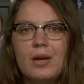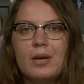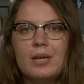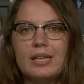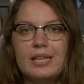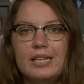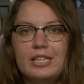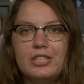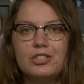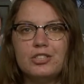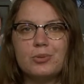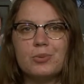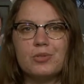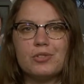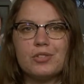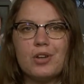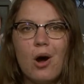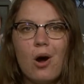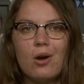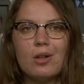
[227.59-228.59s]
each was
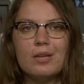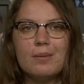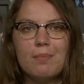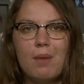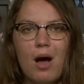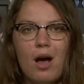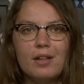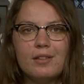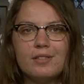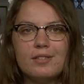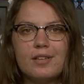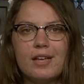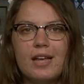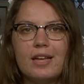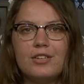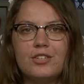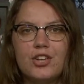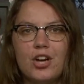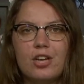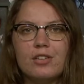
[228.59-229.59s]
Carly Motts
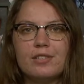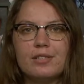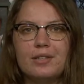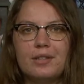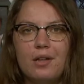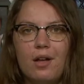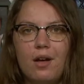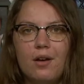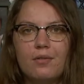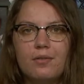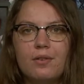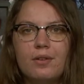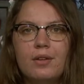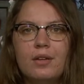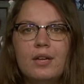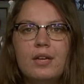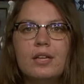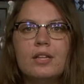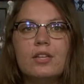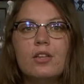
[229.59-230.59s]
and Jocelyn Love.
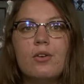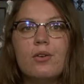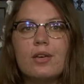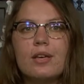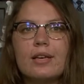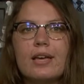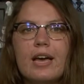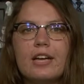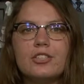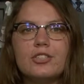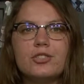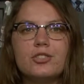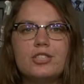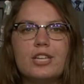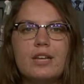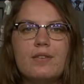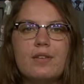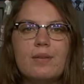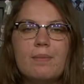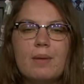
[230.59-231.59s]
You can catch your
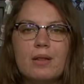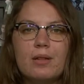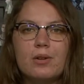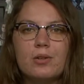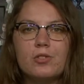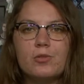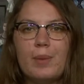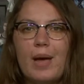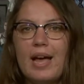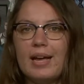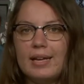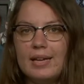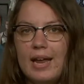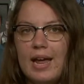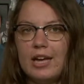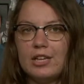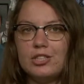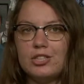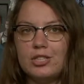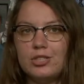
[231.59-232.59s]
JV Millers back in
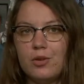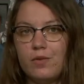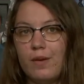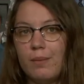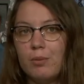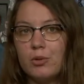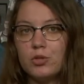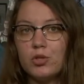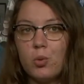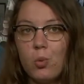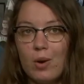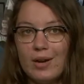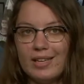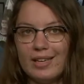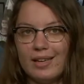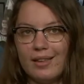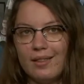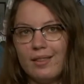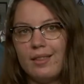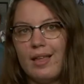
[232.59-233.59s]
action November
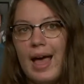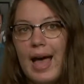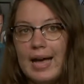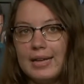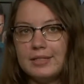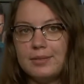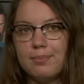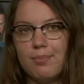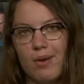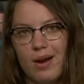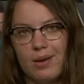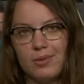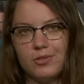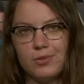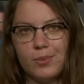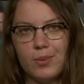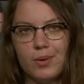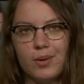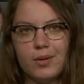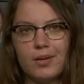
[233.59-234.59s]
20th at
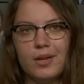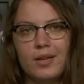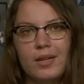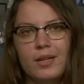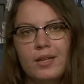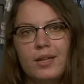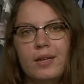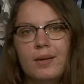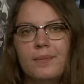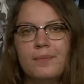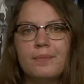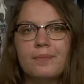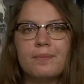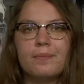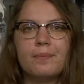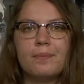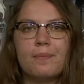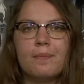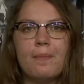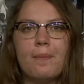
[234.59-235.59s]
Brownsburg.
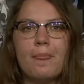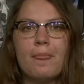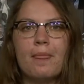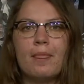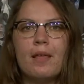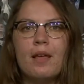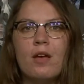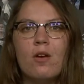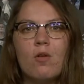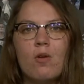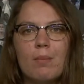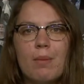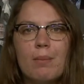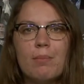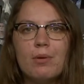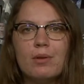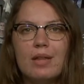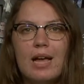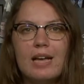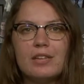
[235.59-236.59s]

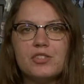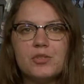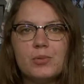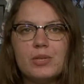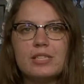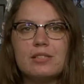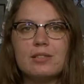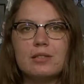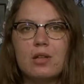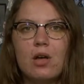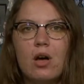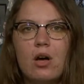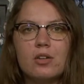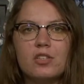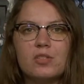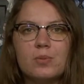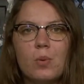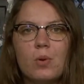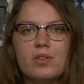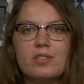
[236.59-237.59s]
Remember last week's long
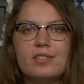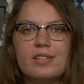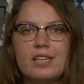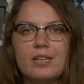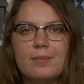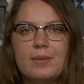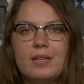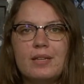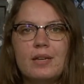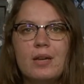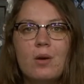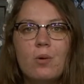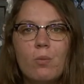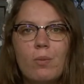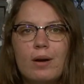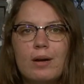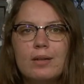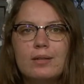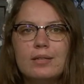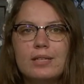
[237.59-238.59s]
sports segment?
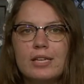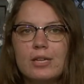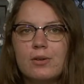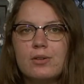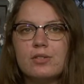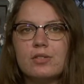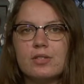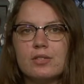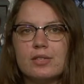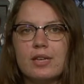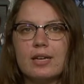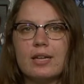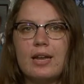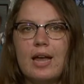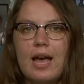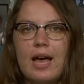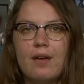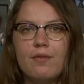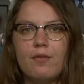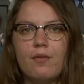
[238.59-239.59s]
Well, here is the second
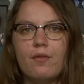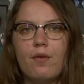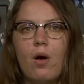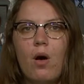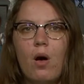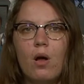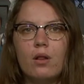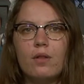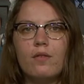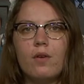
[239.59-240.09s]
half of all of